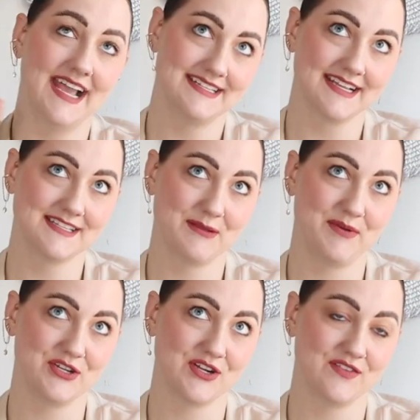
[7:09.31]
I texted a
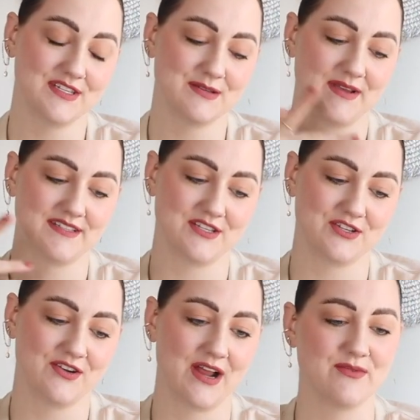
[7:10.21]
picture of this to my
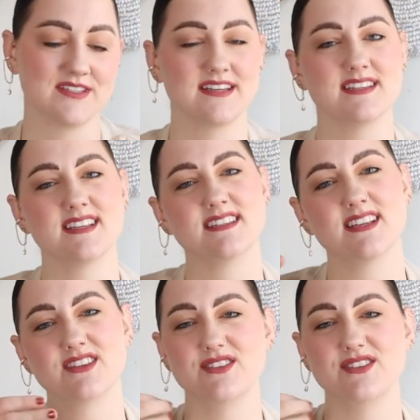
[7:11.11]
sister and I was like does this look